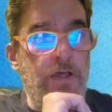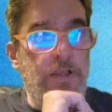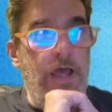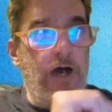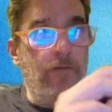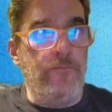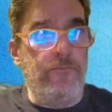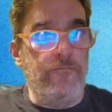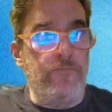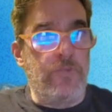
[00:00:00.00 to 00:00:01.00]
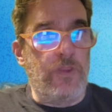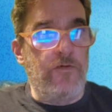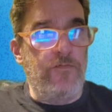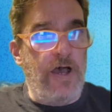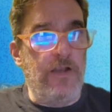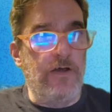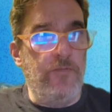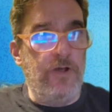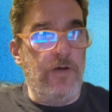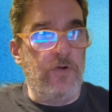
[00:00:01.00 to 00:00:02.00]
Now, finally,
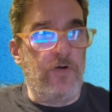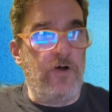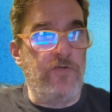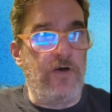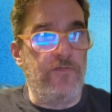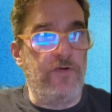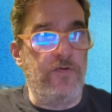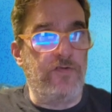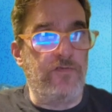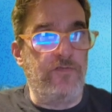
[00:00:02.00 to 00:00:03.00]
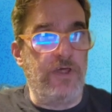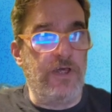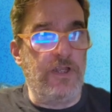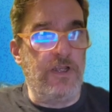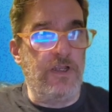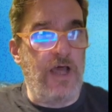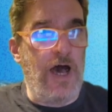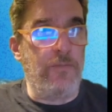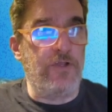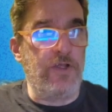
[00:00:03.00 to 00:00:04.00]
we come across our first vegan
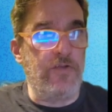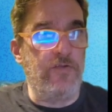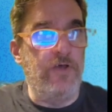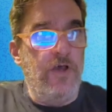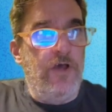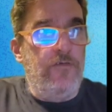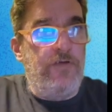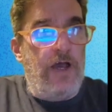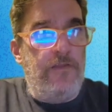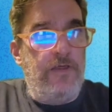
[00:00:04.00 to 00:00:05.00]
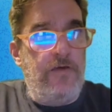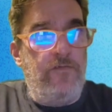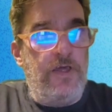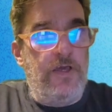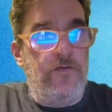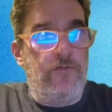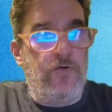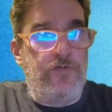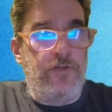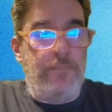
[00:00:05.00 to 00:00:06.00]
options. We've got the vegan
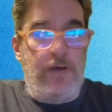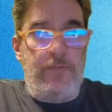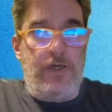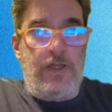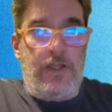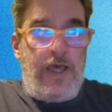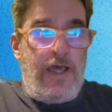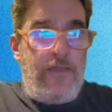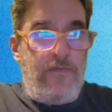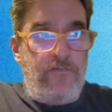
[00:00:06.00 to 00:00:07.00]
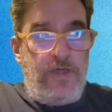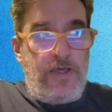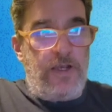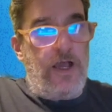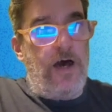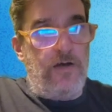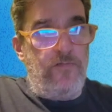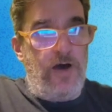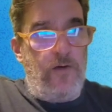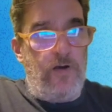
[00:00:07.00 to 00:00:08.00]
roasted pumpkin and the vegan
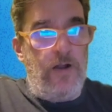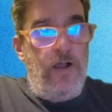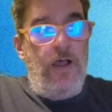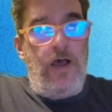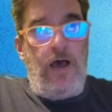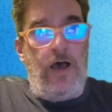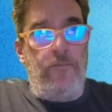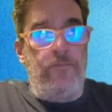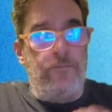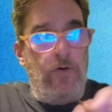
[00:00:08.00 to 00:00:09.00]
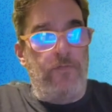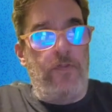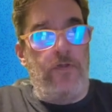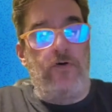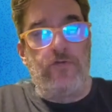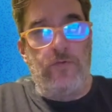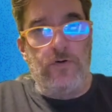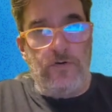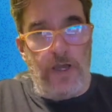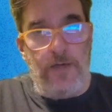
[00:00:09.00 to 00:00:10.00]
cauliflower. Um, both of those were
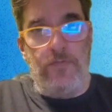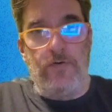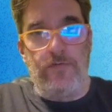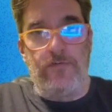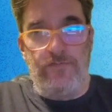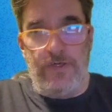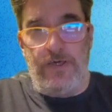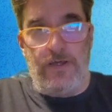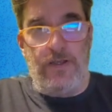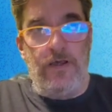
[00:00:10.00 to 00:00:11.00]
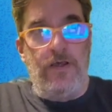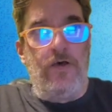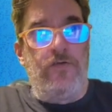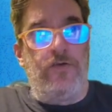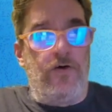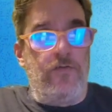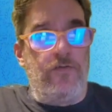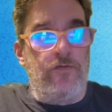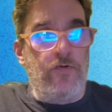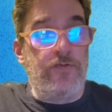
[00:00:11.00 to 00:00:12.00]
labeled vegan. So the
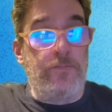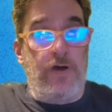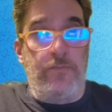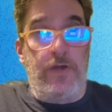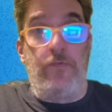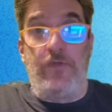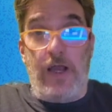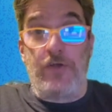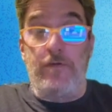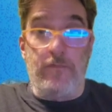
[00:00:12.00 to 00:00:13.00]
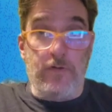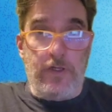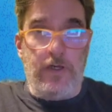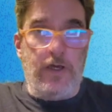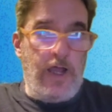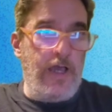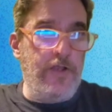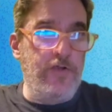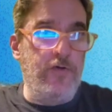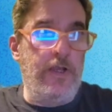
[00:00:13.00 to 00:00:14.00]
roasted pumpkin was actually really good. I
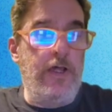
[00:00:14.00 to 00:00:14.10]
enjoyed